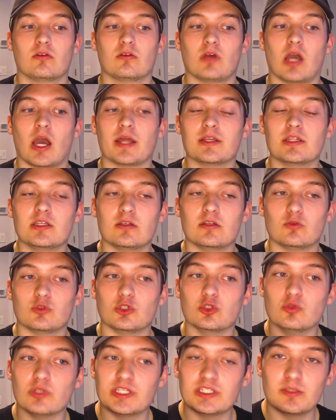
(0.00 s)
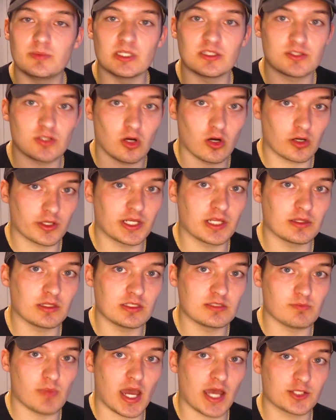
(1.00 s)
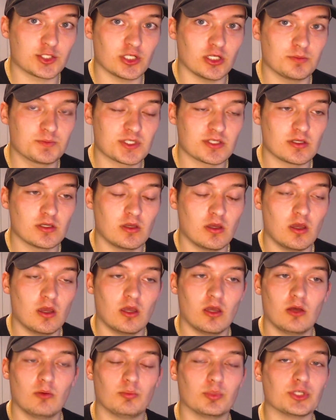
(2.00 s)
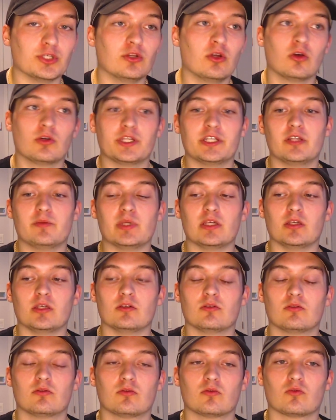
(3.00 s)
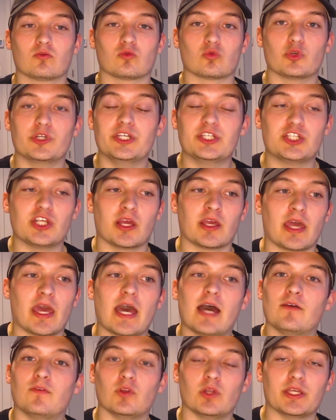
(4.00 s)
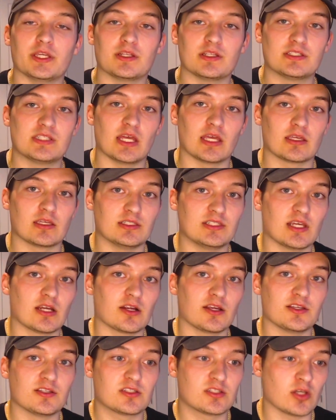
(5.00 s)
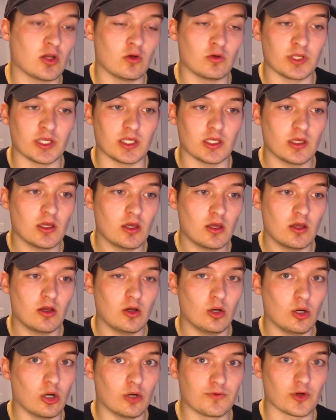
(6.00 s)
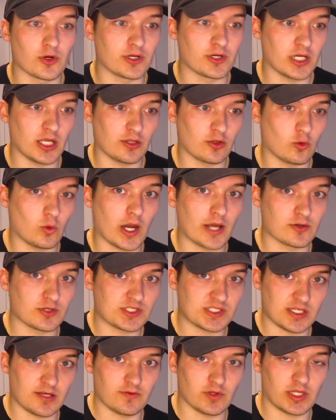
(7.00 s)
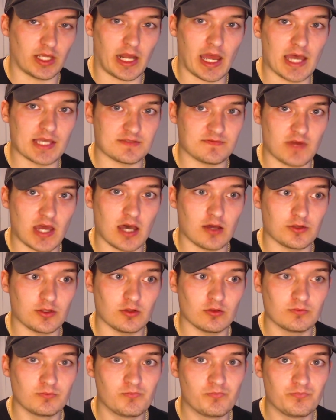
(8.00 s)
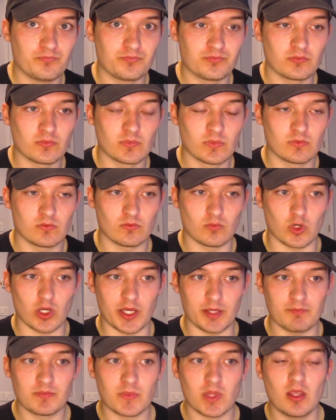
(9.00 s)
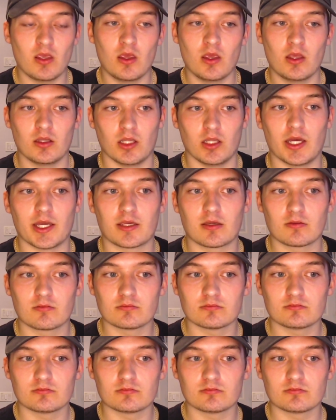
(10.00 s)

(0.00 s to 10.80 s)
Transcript: you need to be targeting these matchups, but you don't need to be reaching heavily to take Kadarius Toney over another wide receiver that has value, right? Like,